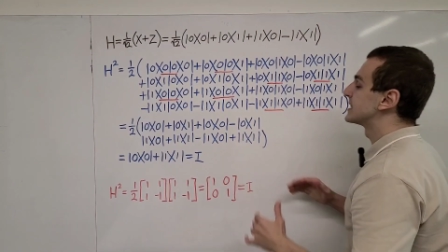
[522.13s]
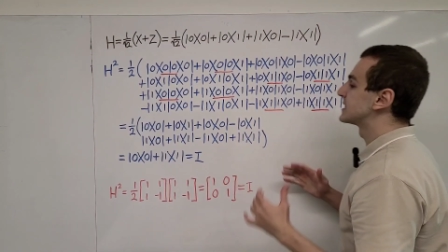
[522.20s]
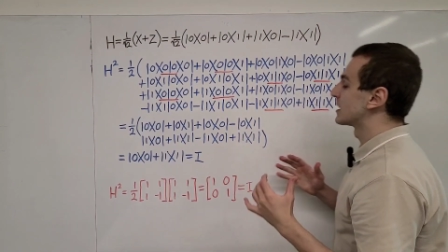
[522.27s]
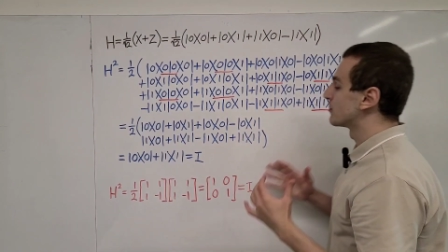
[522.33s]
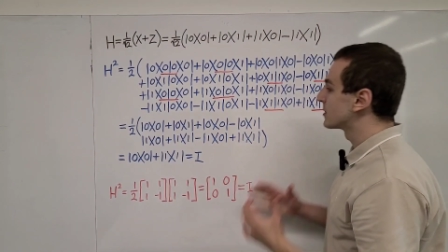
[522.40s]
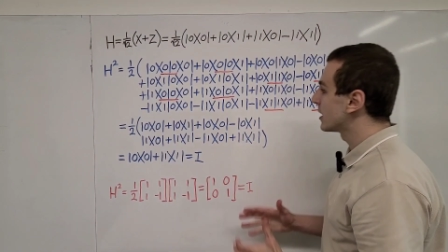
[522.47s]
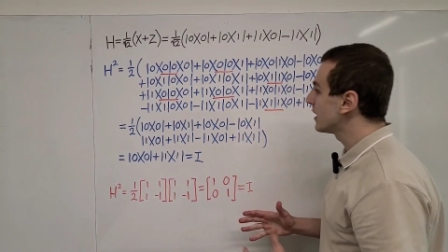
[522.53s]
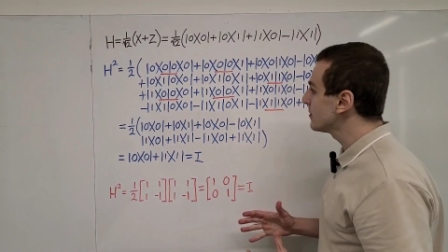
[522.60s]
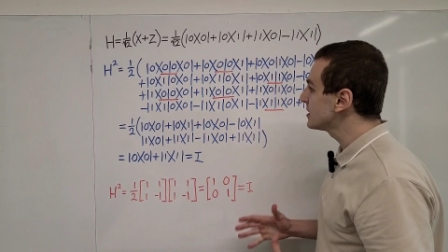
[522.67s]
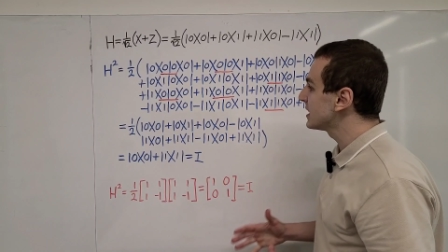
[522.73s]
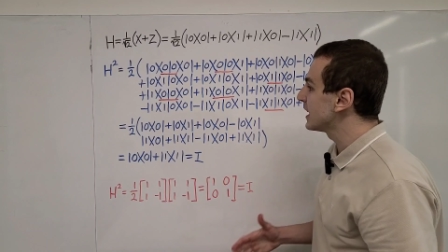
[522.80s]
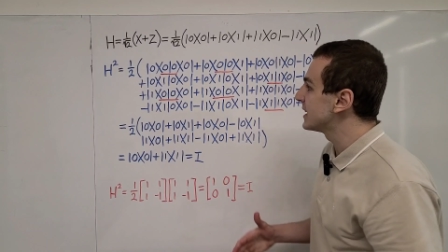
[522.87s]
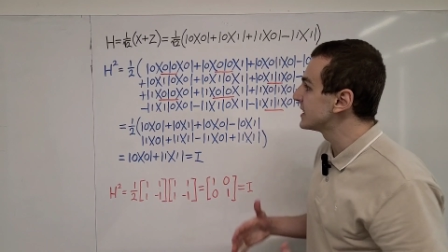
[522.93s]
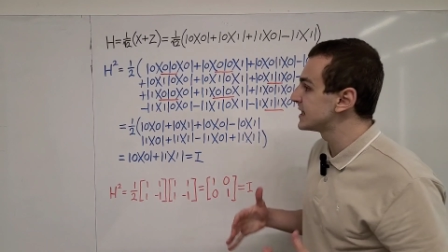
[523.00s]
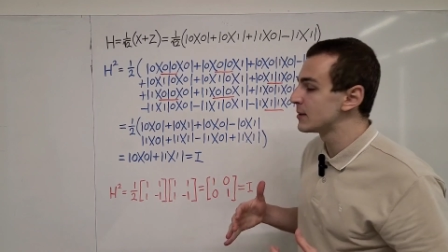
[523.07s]

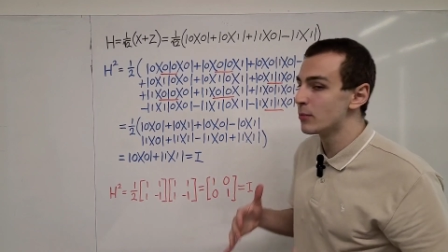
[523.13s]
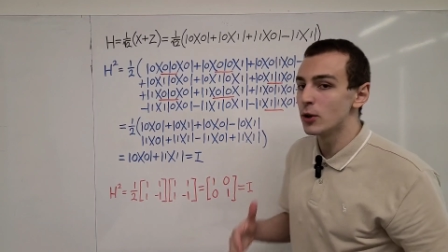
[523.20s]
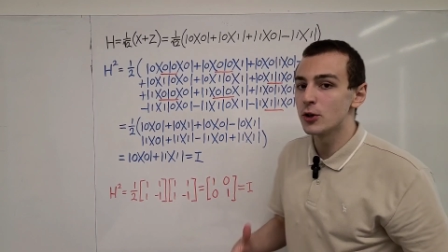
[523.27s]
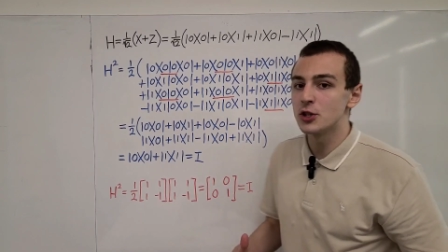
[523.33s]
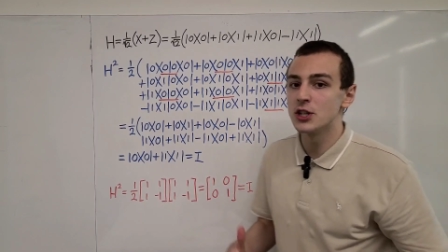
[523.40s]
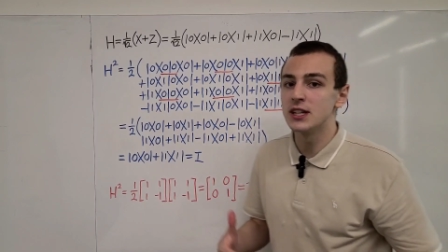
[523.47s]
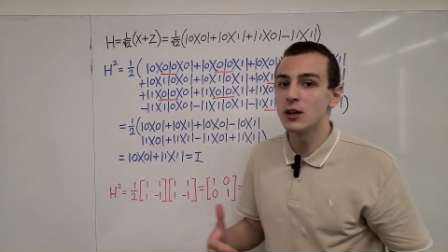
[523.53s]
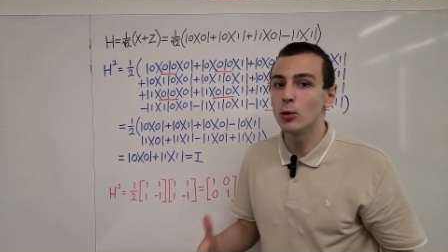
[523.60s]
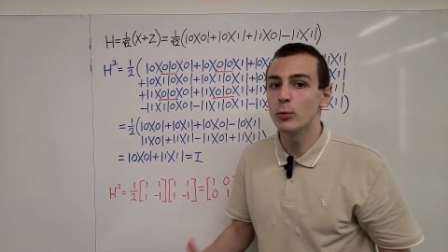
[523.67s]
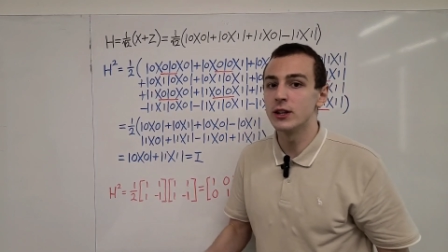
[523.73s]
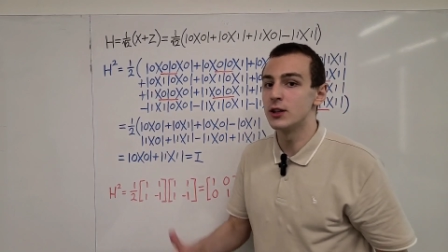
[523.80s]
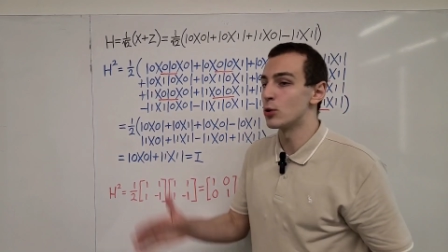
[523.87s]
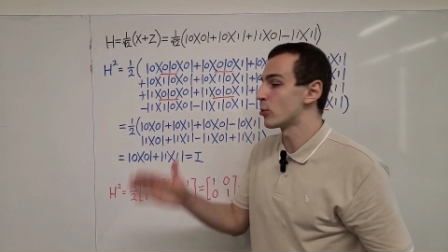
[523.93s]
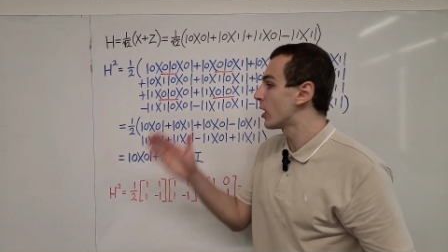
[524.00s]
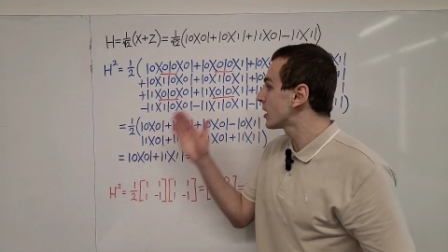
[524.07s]
Sometimes it is simpler to deal
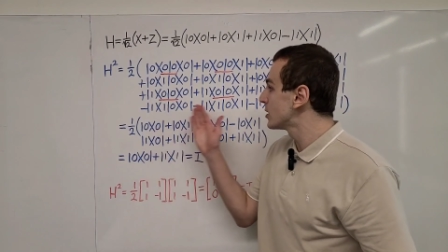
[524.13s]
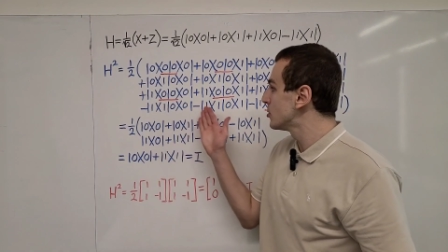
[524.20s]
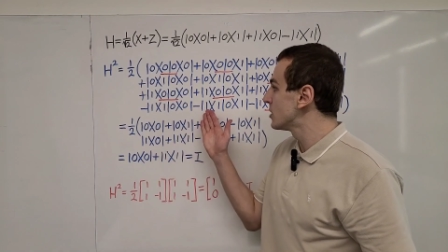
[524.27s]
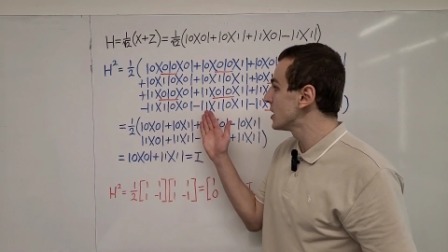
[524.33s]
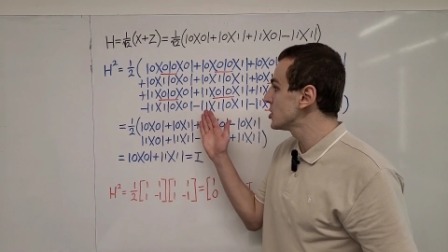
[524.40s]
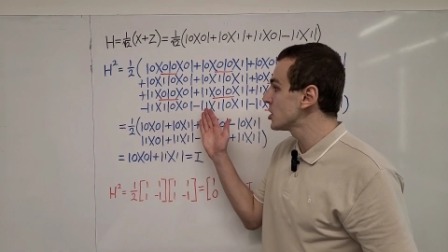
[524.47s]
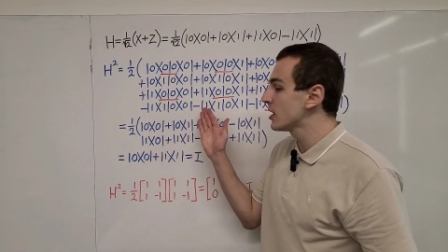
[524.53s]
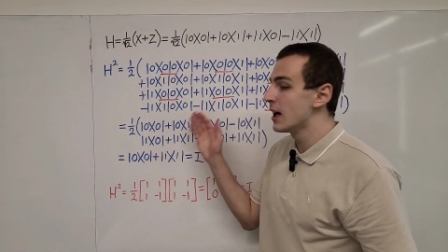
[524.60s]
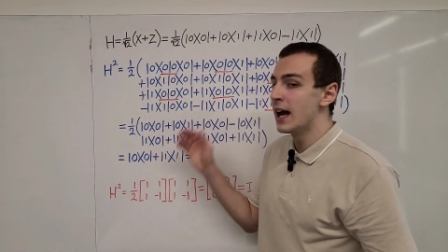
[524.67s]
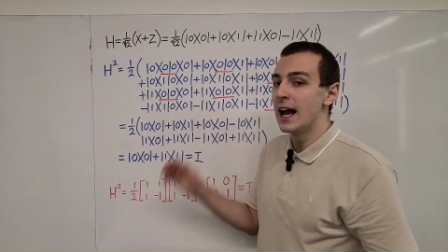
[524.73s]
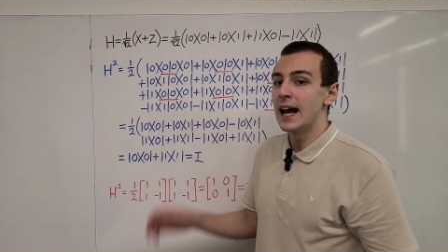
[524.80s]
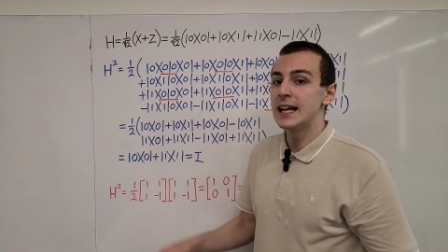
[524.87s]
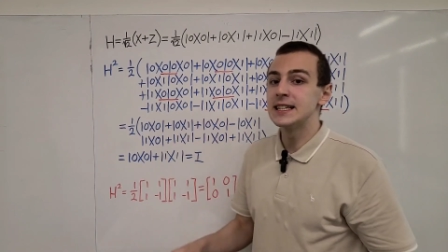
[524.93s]
with Dirac notation,